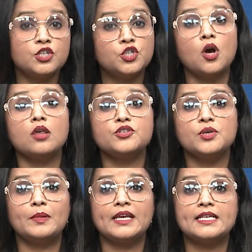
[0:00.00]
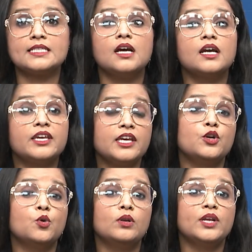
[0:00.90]
Geology plays a key
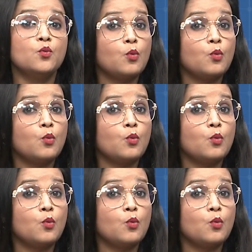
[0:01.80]
role in